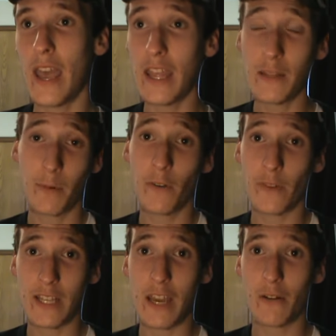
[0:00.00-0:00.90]
And the
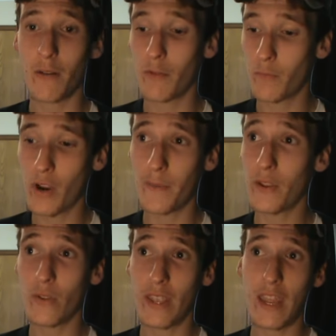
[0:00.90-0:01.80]
perfect Hedorah would
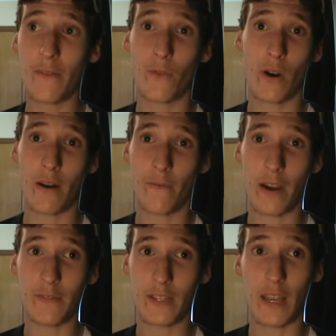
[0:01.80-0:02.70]
probably only get a 4 out of
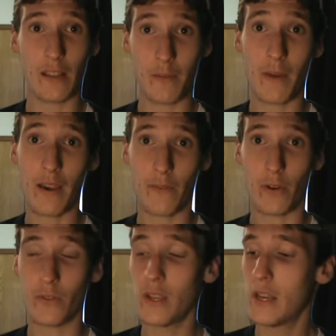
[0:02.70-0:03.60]
5 scale in my
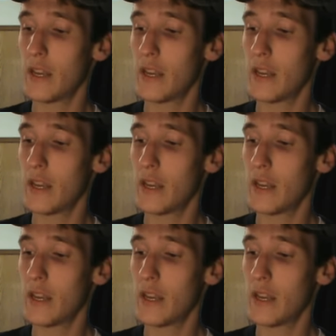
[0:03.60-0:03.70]
vote.